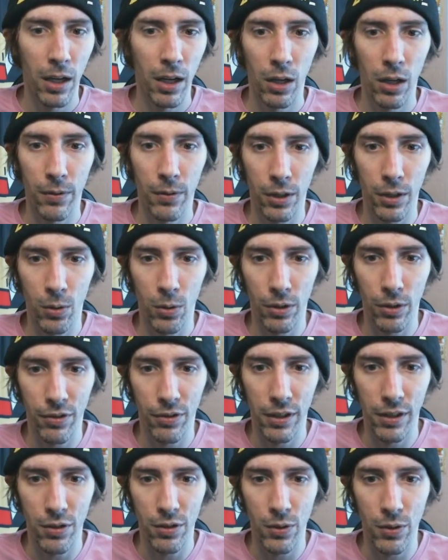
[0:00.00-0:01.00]
over the course
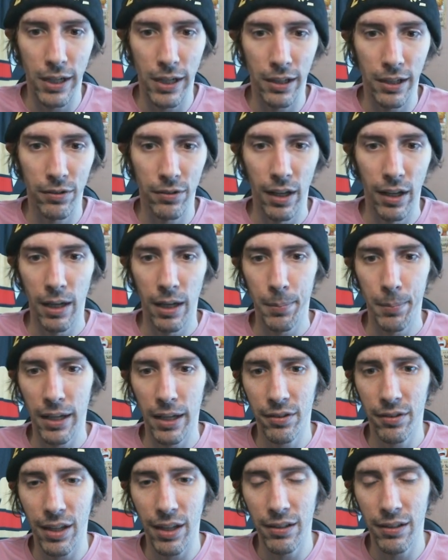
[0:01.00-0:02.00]
of the two years. P
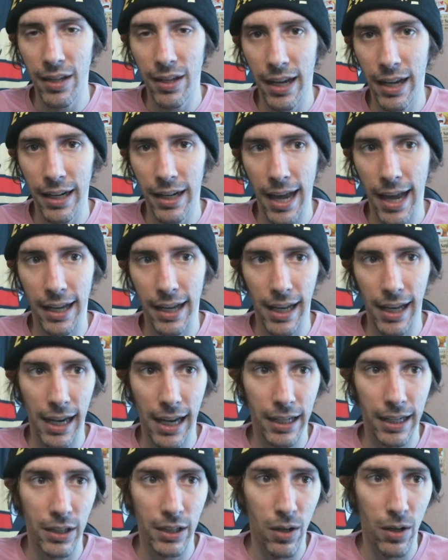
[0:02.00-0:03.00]
S A ten at
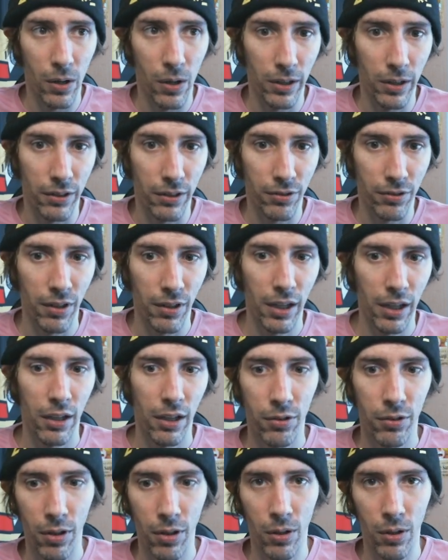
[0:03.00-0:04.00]
eighty dollars.
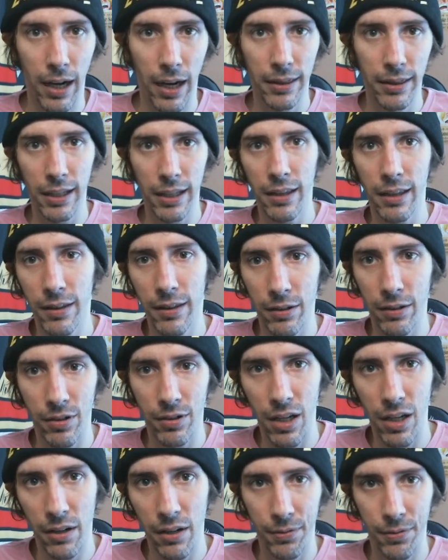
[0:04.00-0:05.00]
So I think that there's
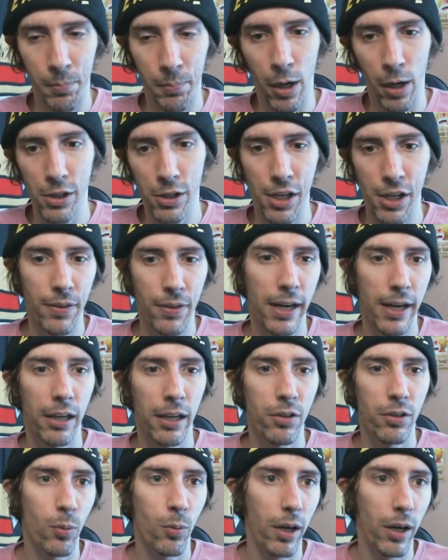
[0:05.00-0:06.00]
enough margin there
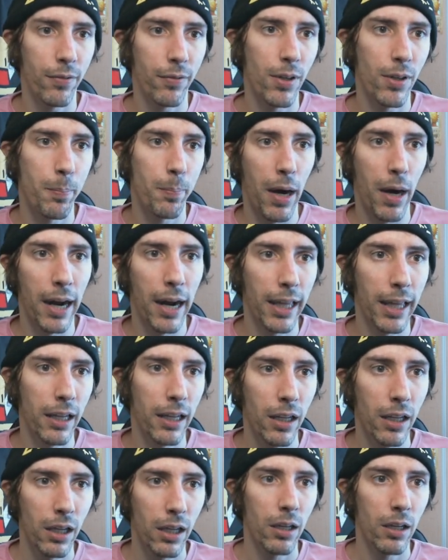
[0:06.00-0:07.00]
to where if you bought
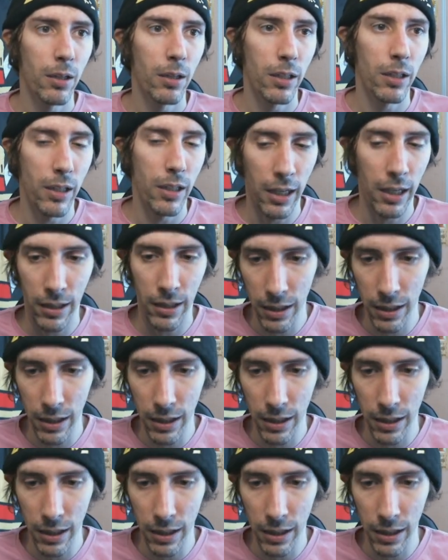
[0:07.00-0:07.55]
it in